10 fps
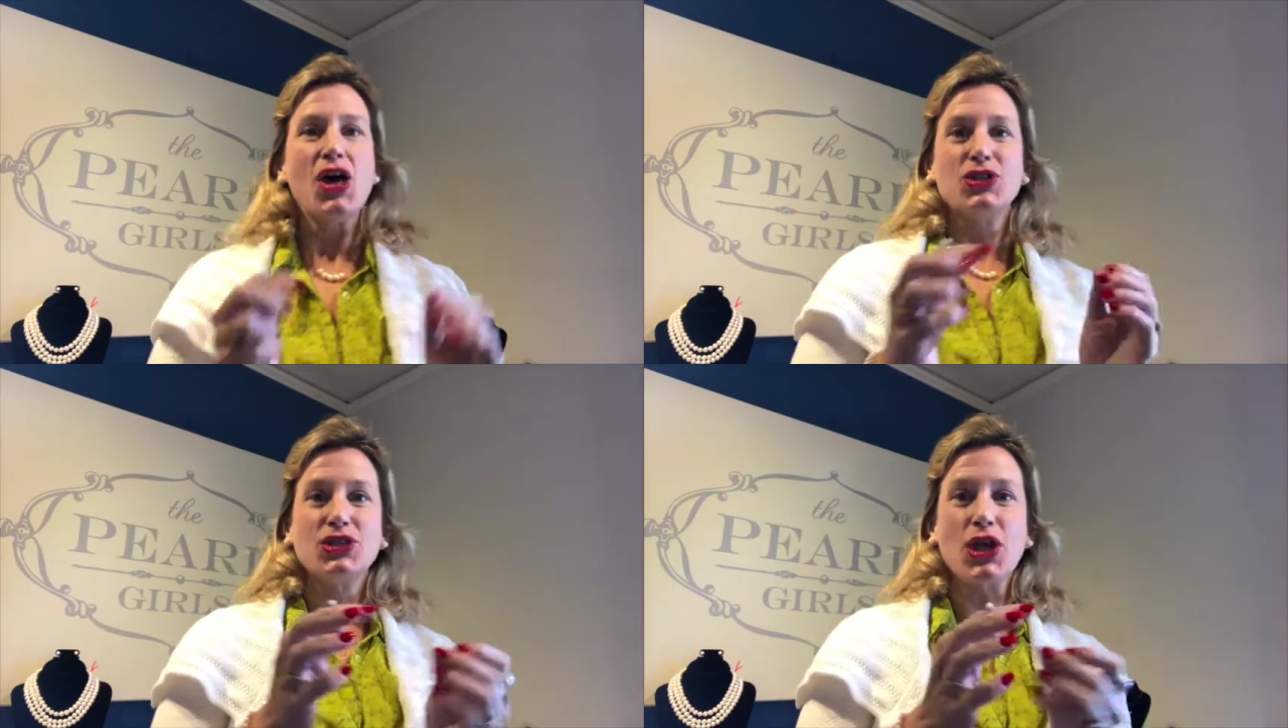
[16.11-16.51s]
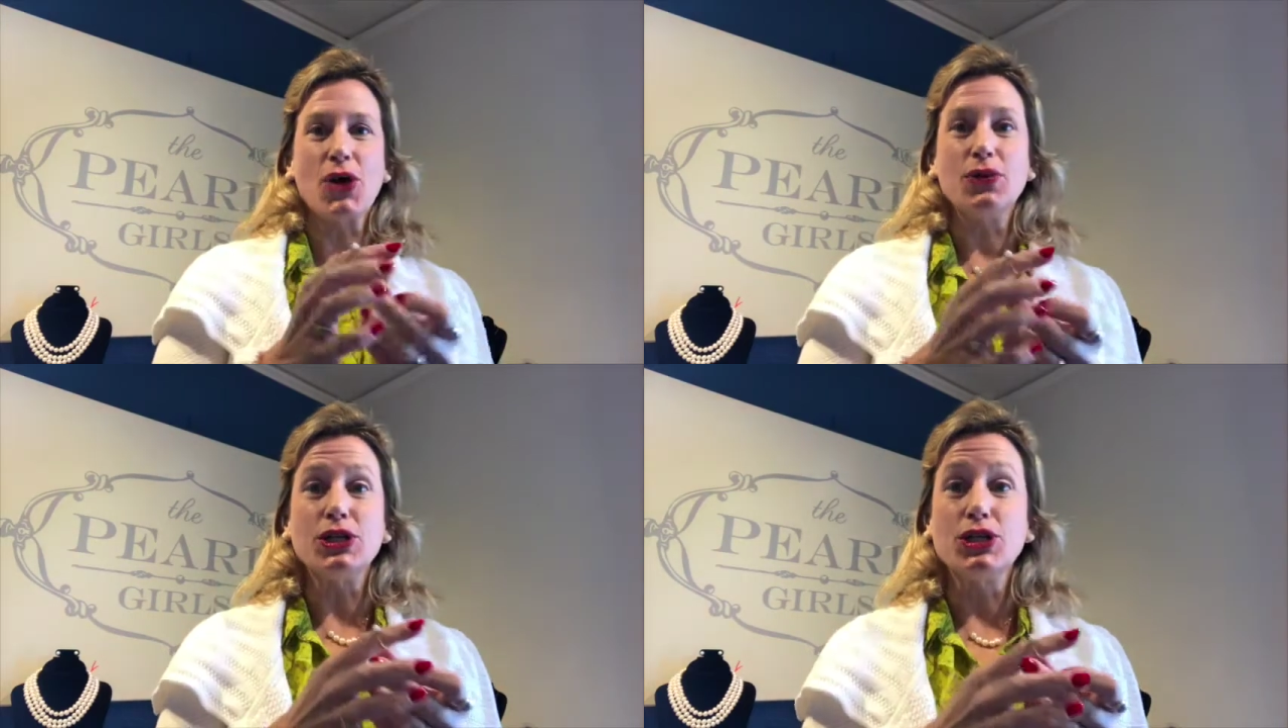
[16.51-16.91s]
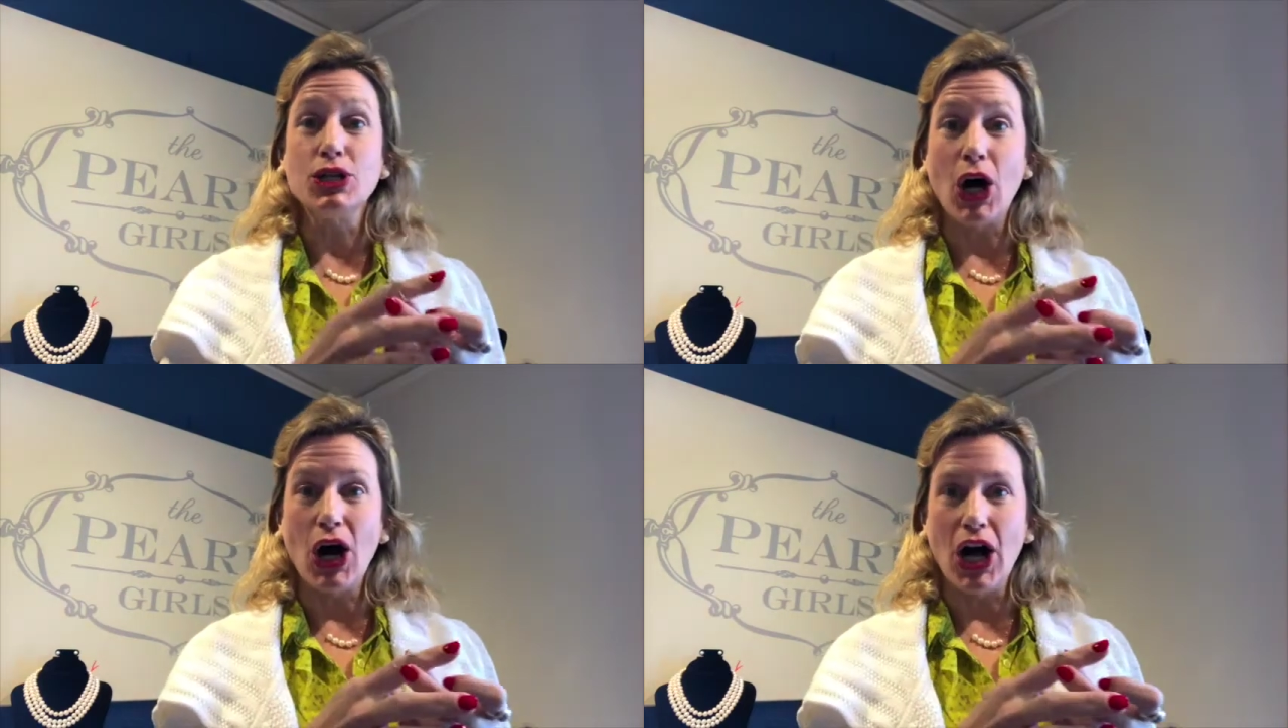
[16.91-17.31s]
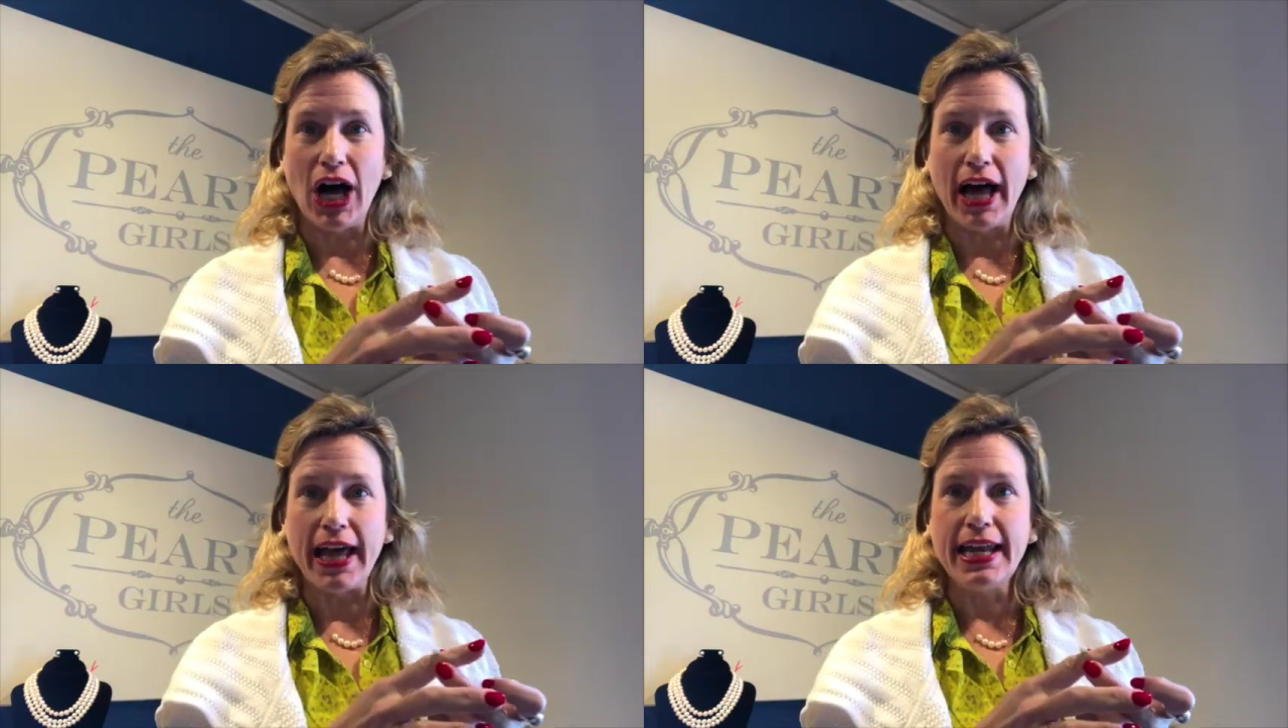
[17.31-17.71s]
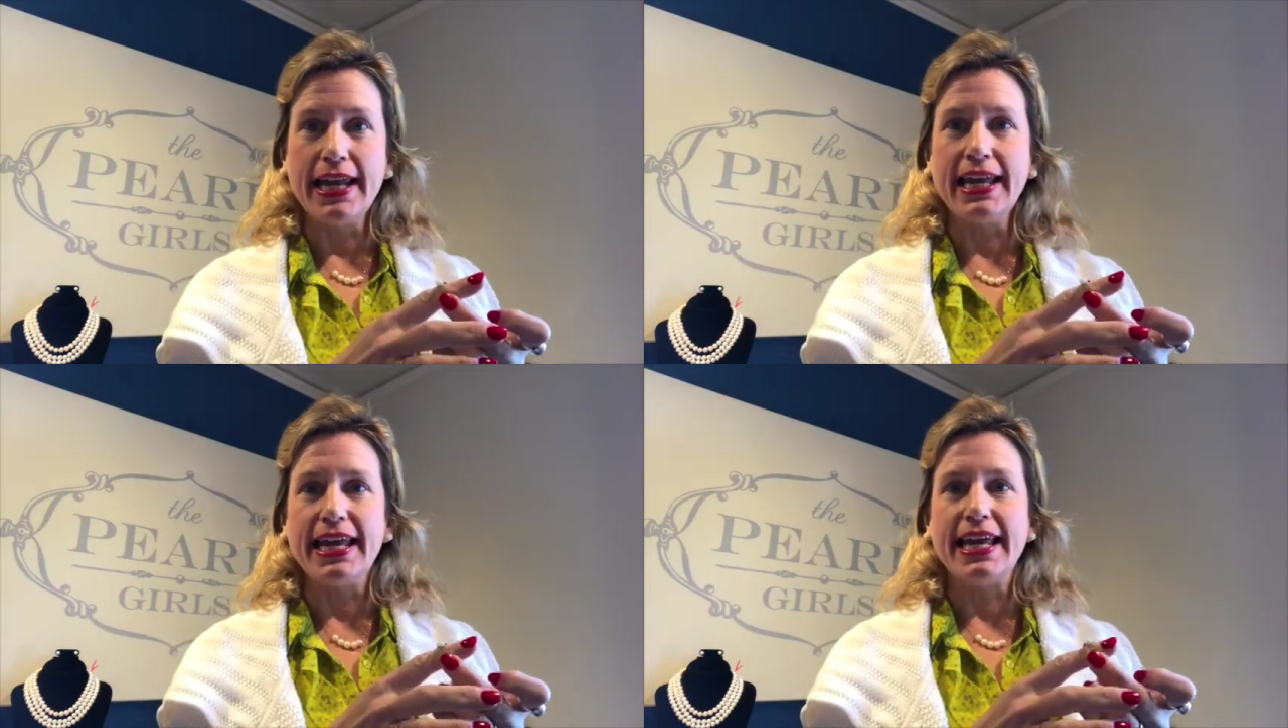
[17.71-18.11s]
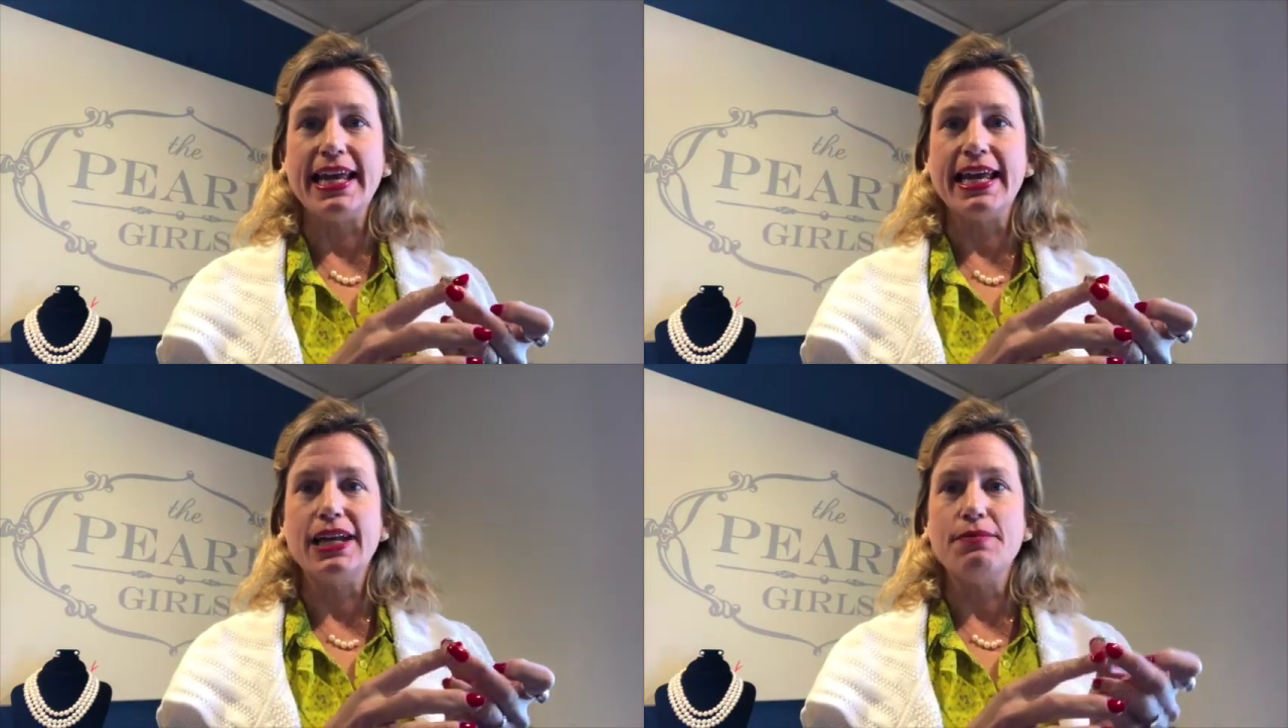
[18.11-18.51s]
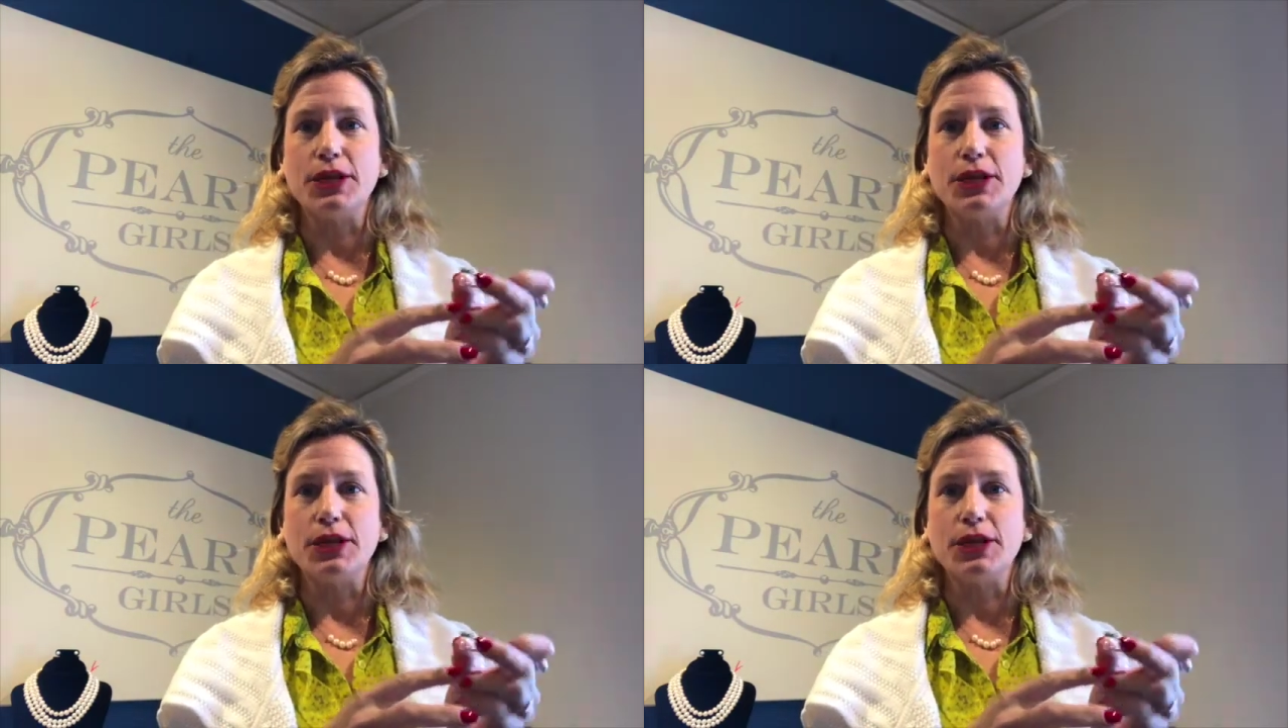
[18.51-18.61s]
So Dawn in